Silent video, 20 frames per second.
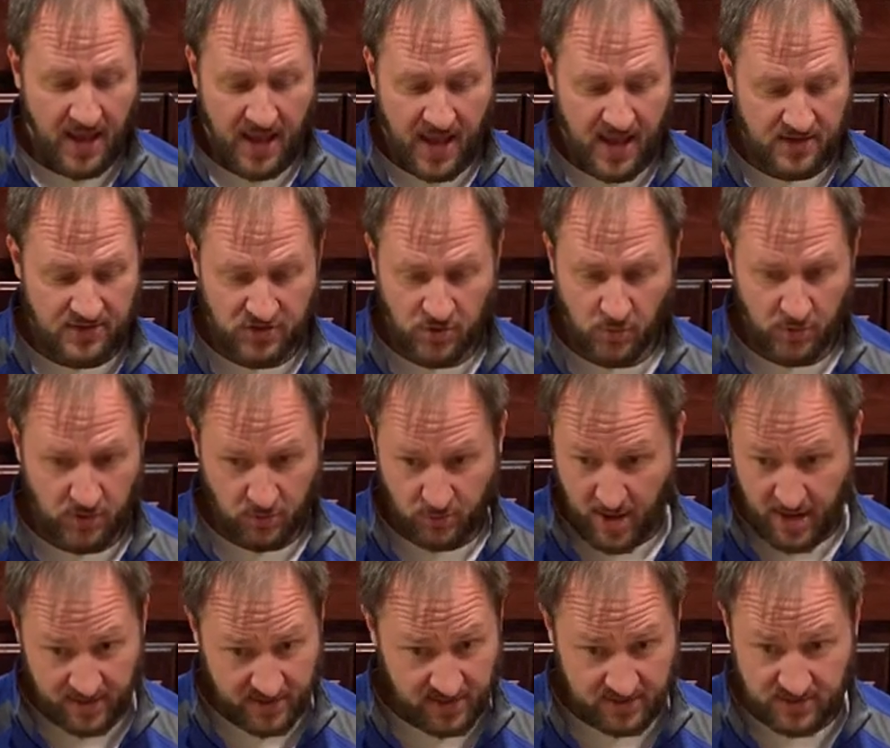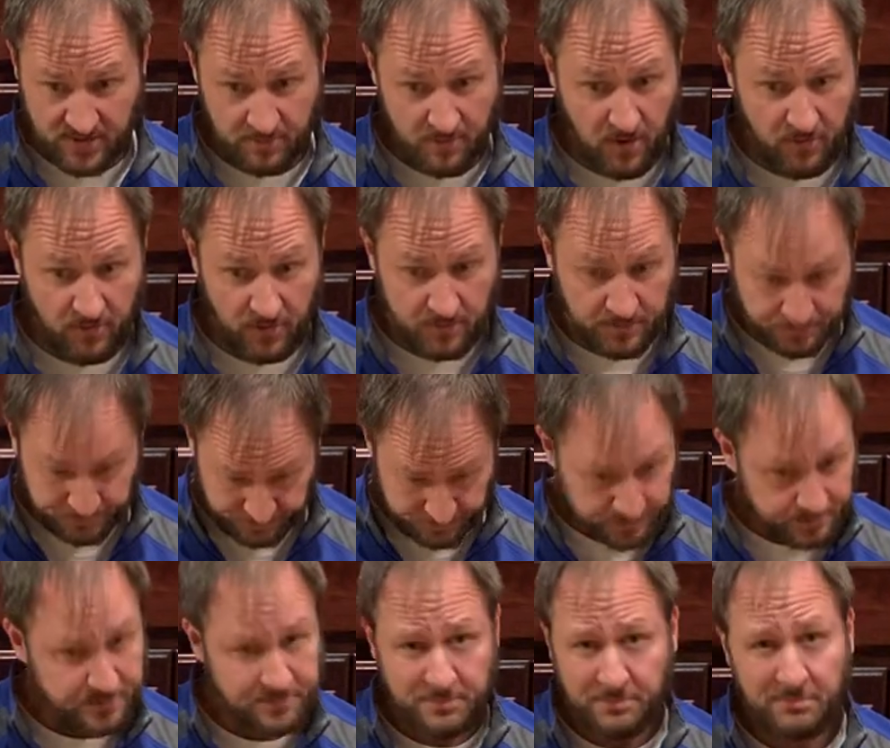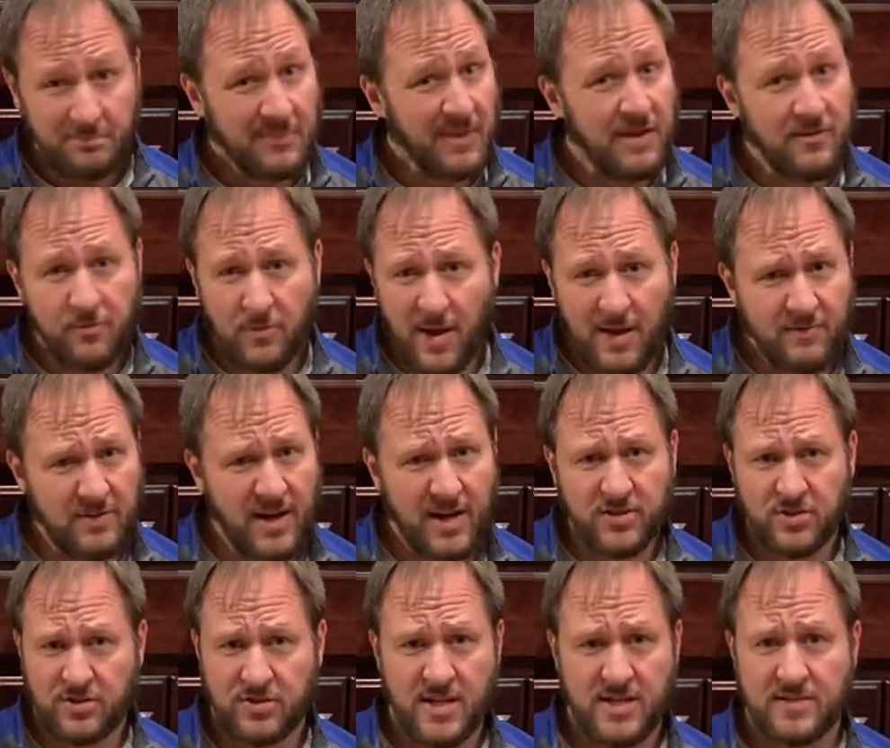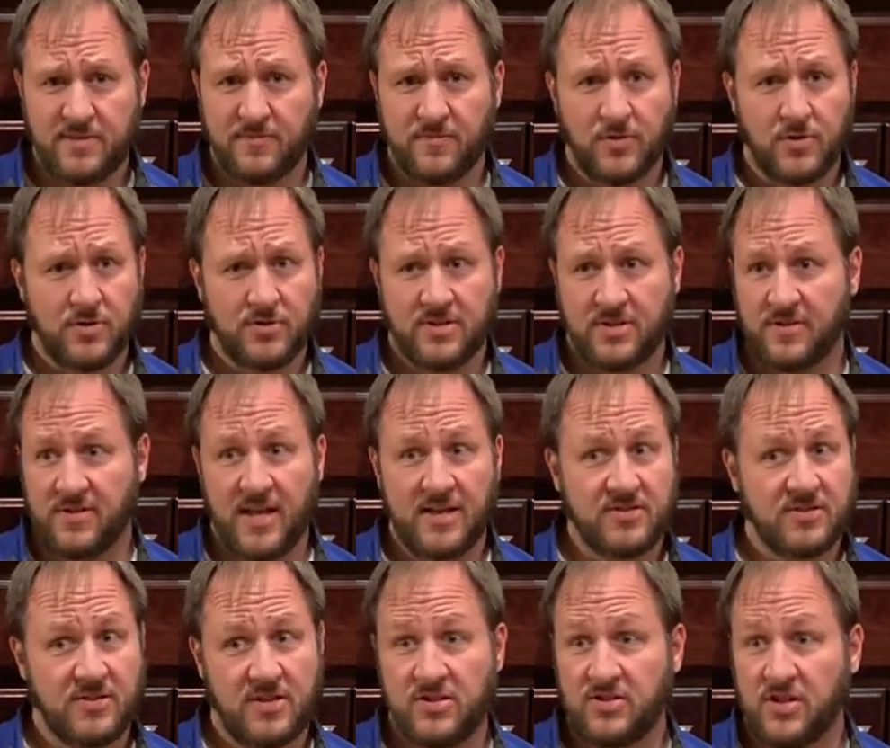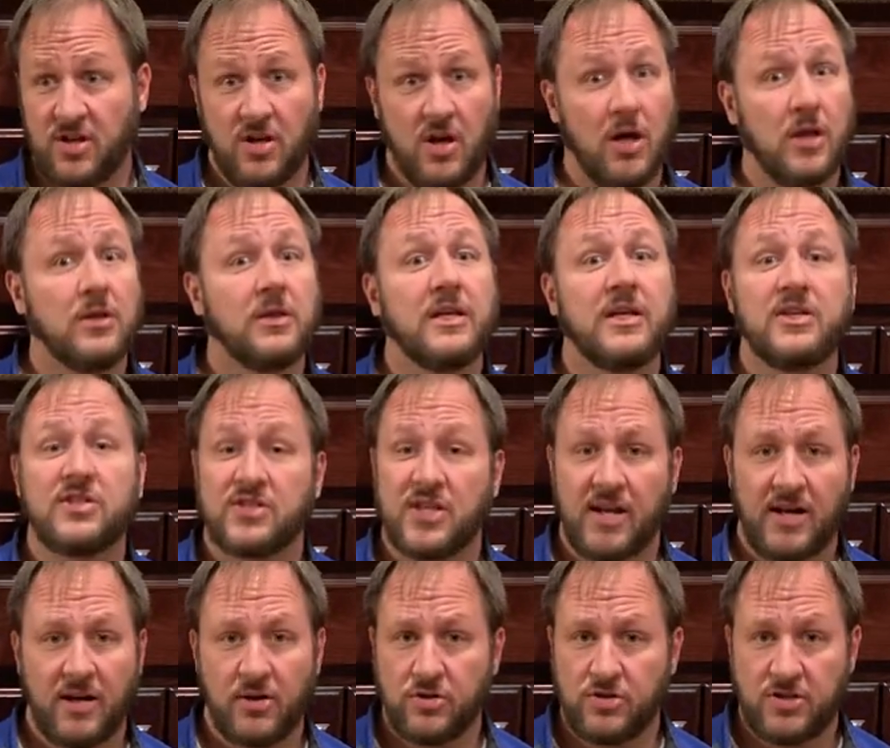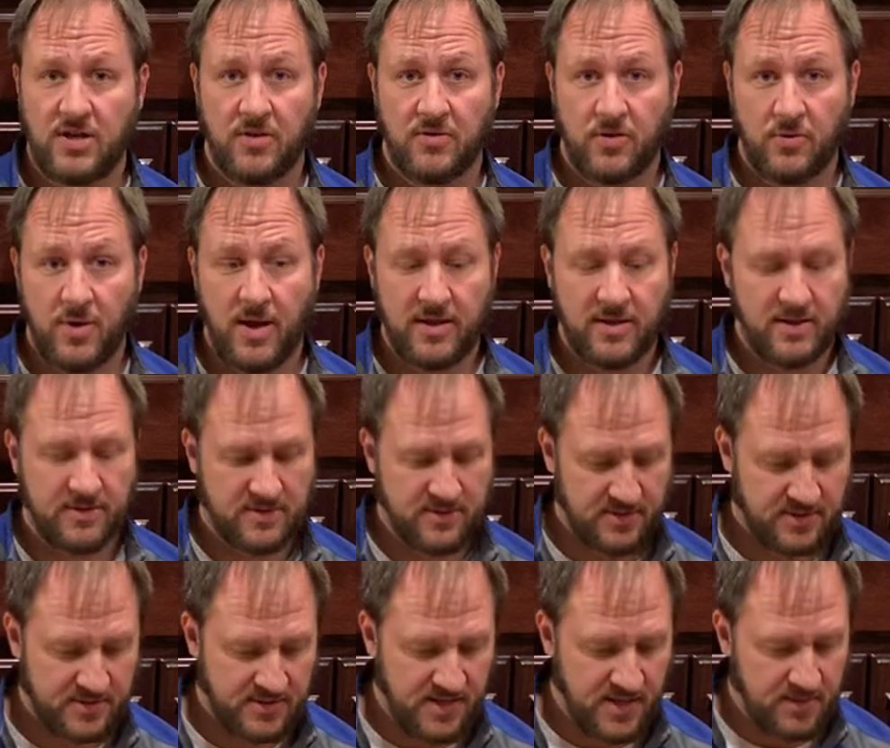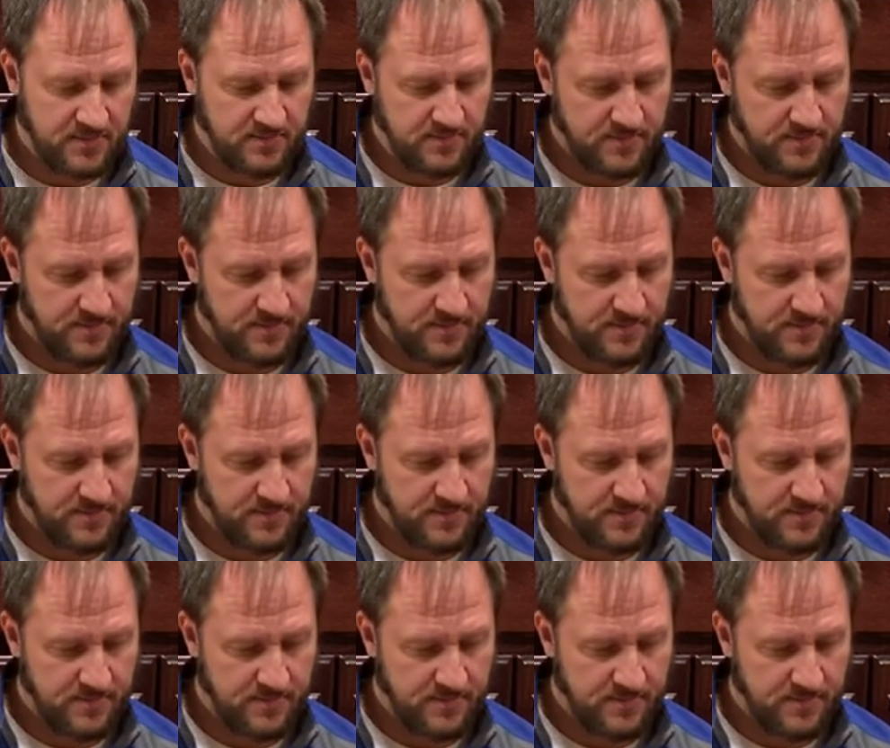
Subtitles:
And so when the grandkids come over, if we have an exercise in first, he's going to unleash that energy on the grandkids. Sit.